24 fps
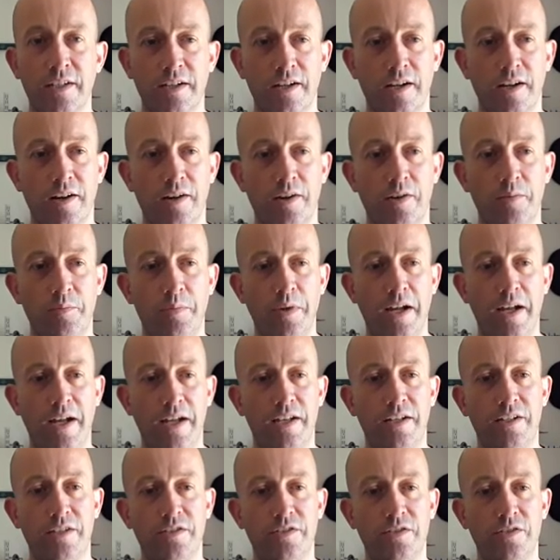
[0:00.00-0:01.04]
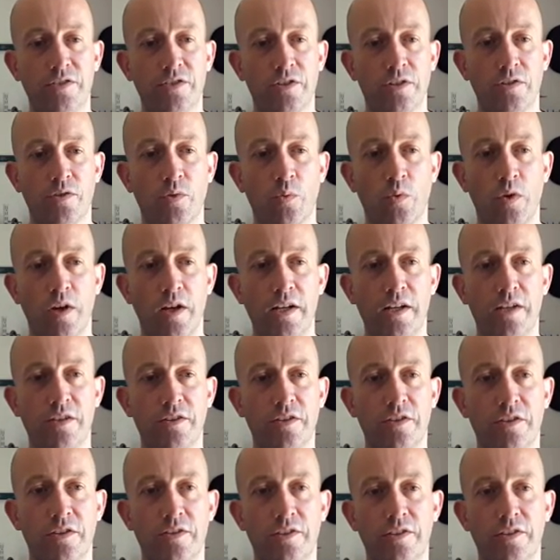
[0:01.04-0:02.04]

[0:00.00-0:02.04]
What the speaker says: and the way that